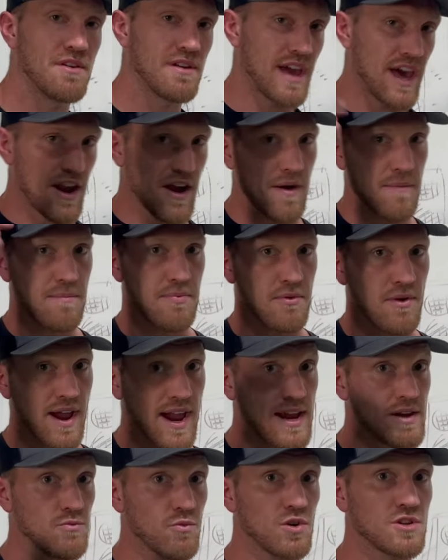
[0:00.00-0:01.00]
and our
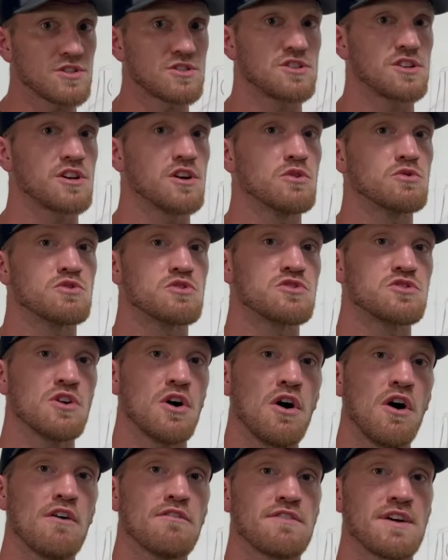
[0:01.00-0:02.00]
brain wants to go
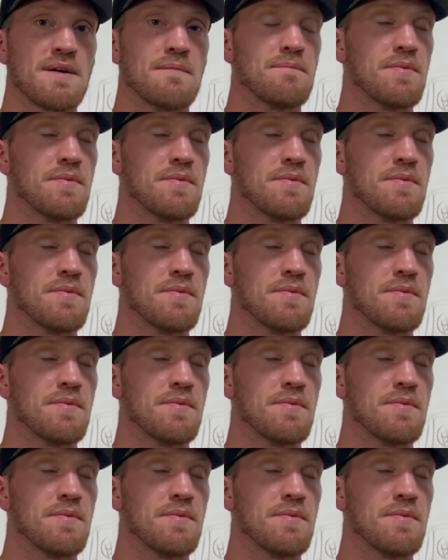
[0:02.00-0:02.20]
solve it.